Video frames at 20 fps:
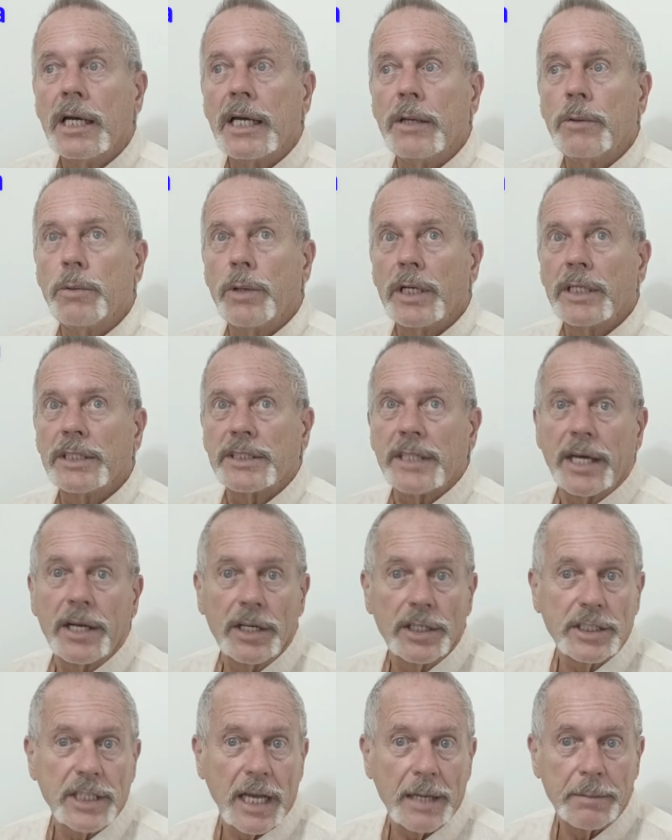and what is
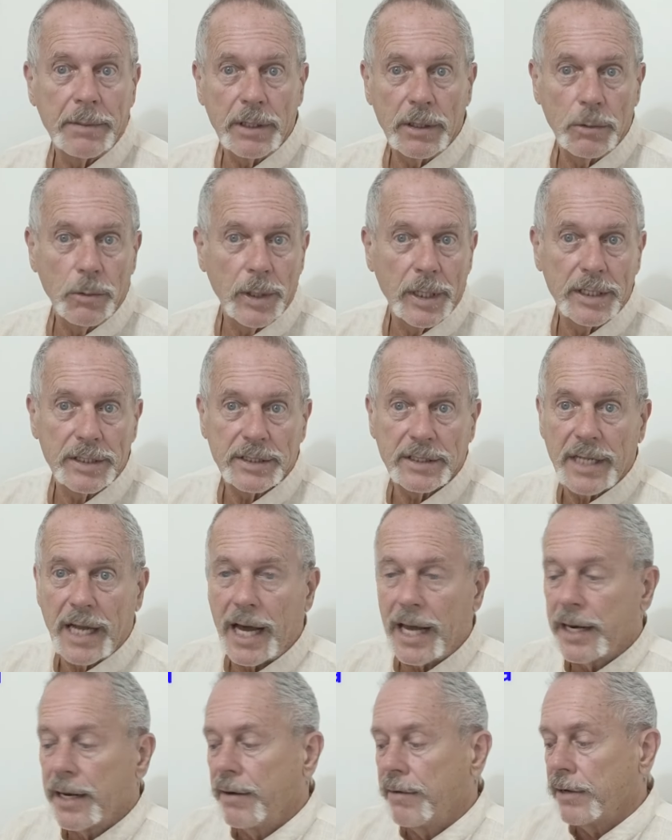entertainment and what is
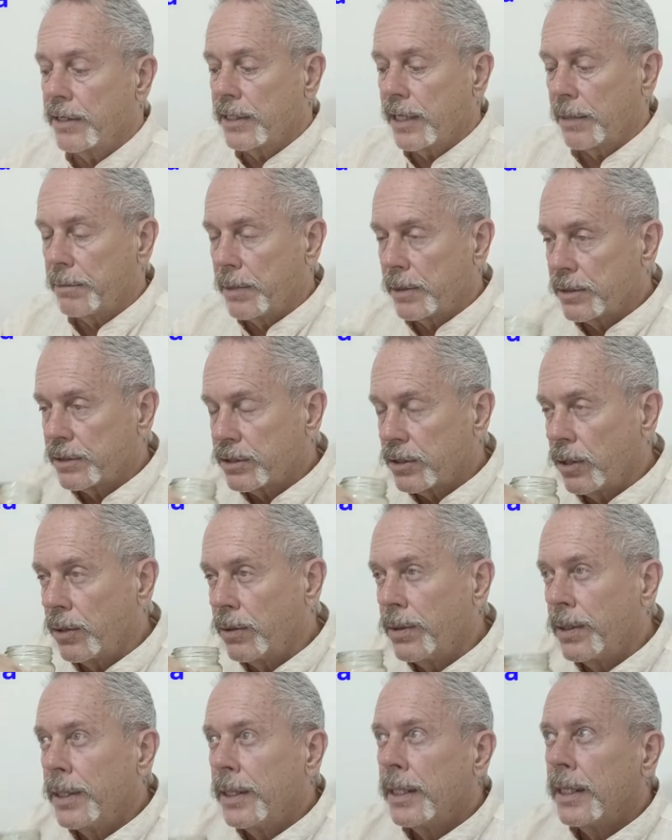not entertainment.
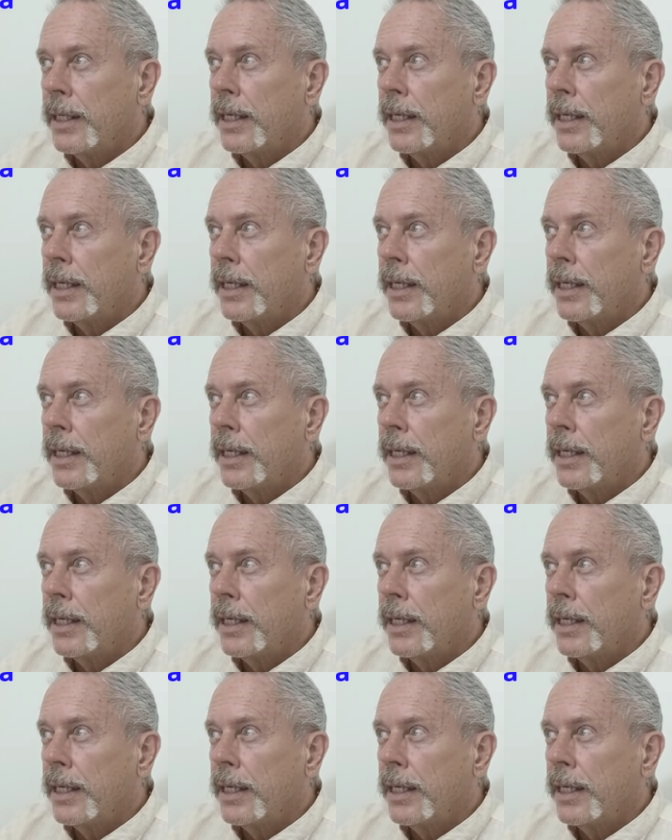So